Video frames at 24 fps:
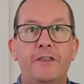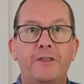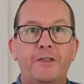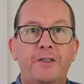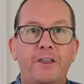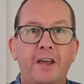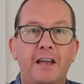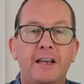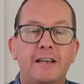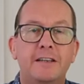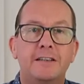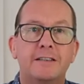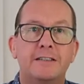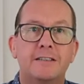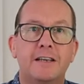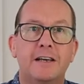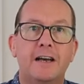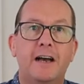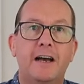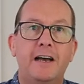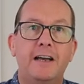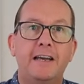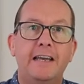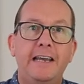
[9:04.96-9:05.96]
and things
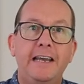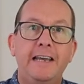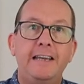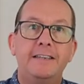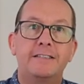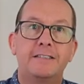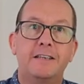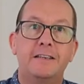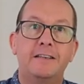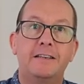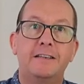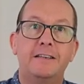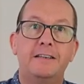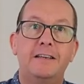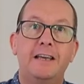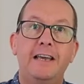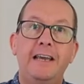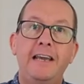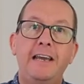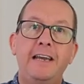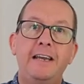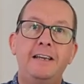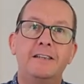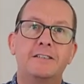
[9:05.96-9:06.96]
are easer,
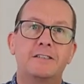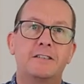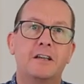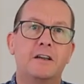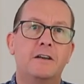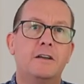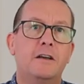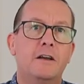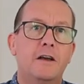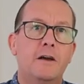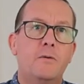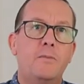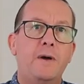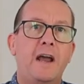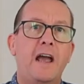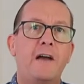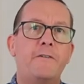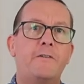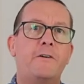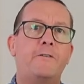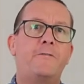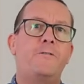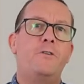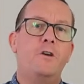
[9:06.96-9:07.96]
eased, and we
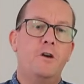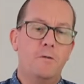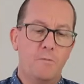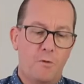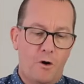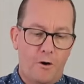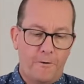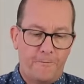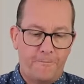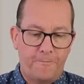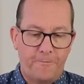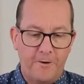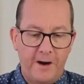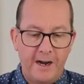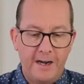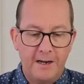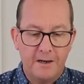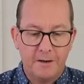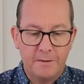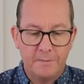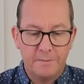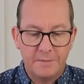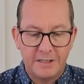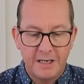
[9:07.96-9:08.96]
have a few more
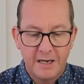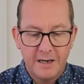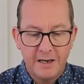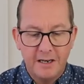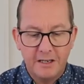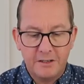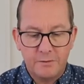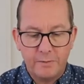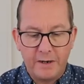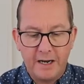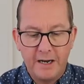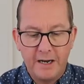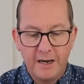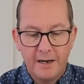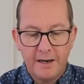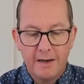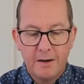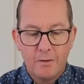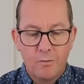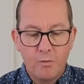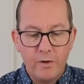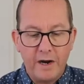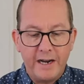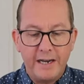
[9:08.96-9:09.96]
freedoms as we
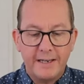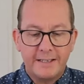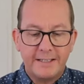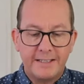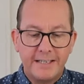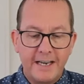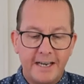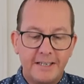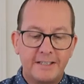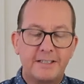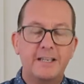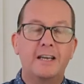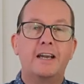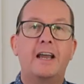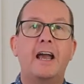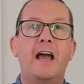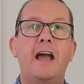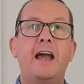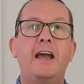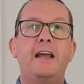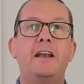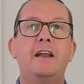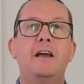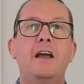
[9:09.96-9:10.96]
reassess
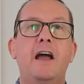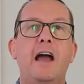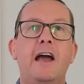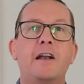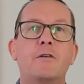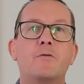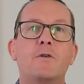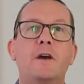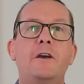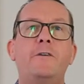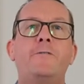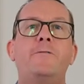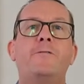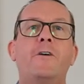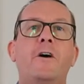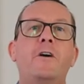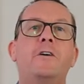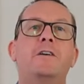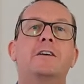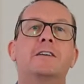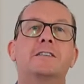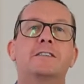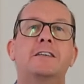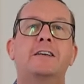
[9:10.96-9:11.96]
again and
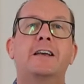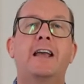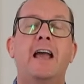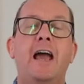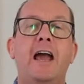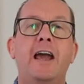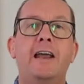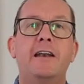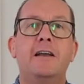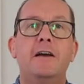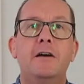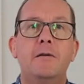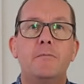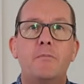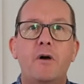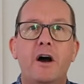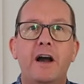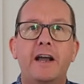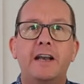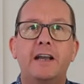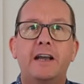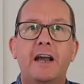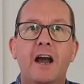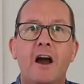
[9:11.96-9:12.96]
refocus again,
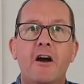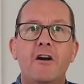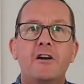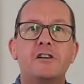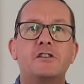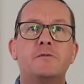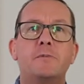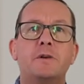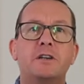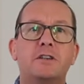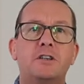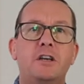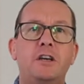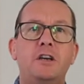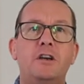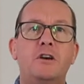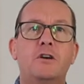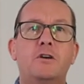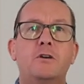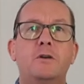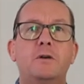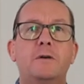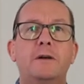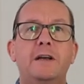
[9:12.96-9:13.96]
my encouragement to
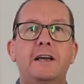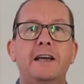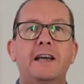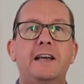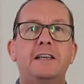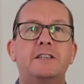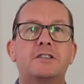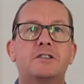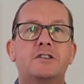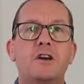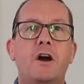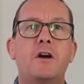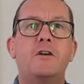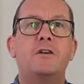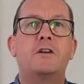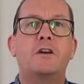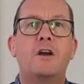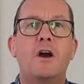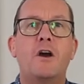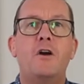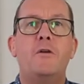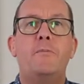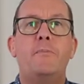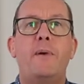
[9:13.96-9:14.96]
you is don't
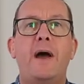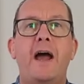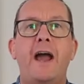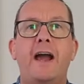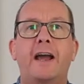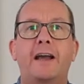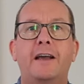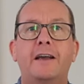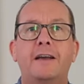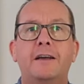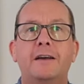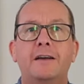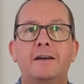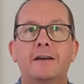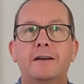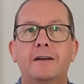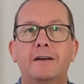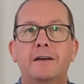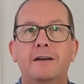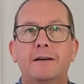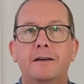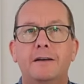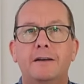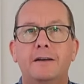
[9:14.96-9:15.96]
go back
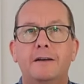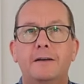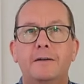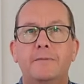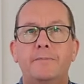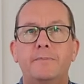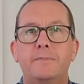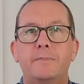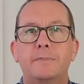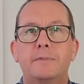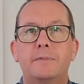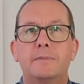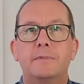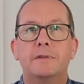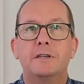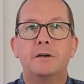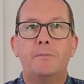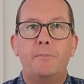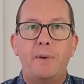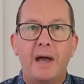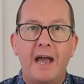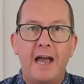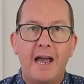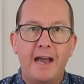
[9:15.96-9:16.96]
to
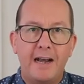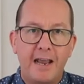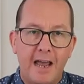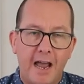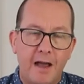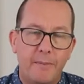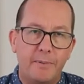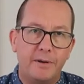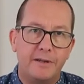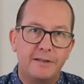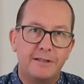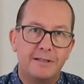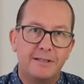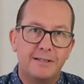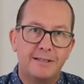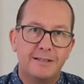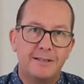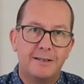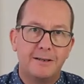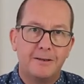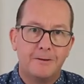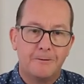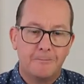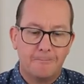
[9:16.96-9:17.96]
bad habits.